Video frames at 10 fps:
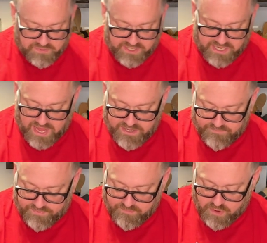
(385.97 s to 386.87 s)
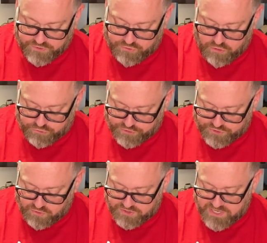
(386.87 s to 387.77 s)
But again, most grocery
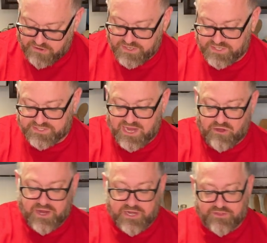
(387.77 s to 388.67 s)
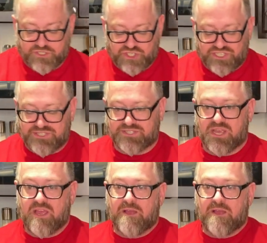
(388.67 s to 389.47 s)
stores nowadays carry it in the cheese,